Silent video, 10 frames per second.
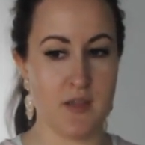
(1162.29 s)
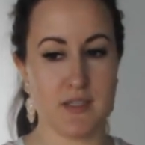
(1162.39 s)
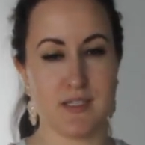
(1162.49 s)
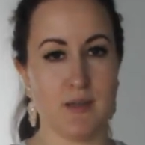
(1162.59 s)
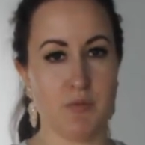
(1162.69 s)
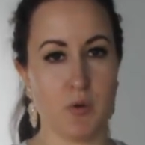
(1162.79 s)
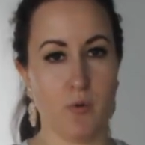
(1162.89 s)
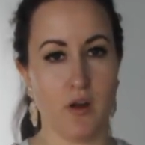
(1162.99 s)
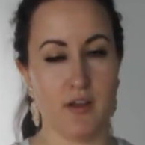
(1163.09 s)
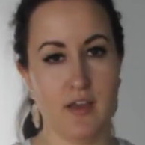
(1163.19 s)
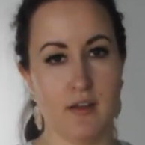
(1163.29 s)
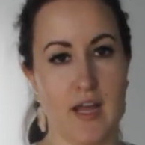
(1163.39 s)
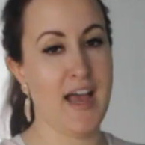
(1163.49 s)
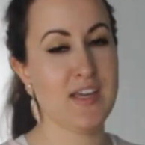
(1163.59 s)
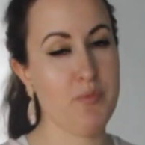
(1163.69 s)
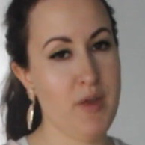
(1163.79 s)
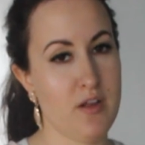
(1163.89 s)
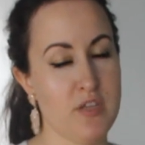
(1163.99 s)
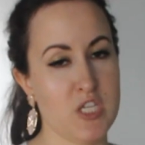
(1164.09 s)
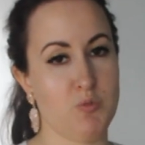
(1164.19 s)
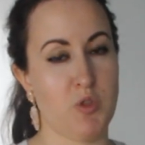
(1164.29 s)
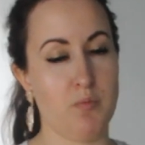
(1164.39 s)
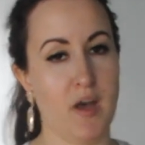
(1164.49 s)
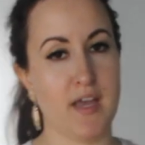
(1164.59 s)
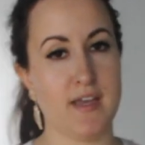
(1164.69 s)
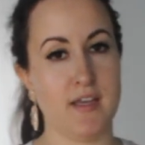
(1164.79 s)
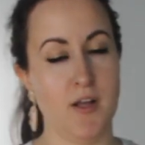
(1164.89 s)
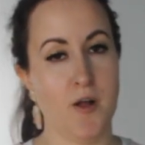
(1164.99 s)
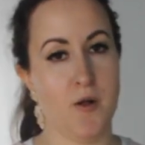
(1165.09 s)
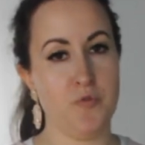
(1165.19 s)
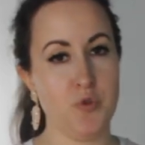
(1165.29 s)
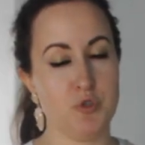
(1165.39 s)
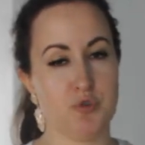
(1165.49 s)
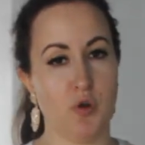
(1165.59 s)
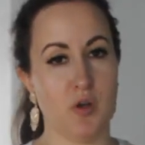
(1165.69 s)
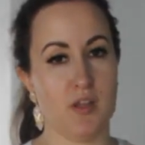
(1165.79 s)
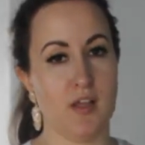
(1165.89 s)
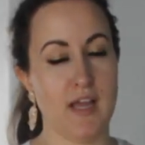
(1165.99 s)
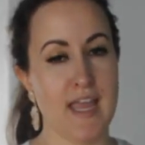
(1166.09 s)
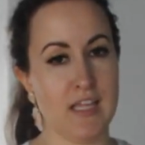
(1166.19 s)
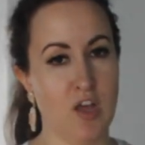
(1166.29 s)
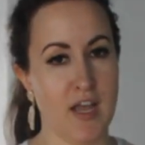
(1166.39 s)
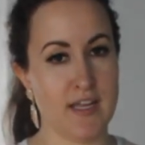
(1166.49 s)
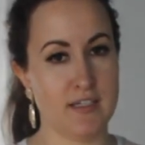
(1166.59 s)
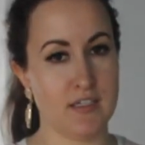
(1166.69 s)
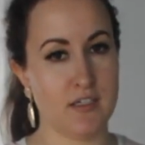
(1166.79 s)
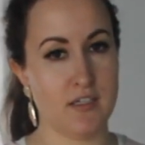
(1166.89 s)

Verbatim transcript: This is something where again I, I compare this with my neutral A-line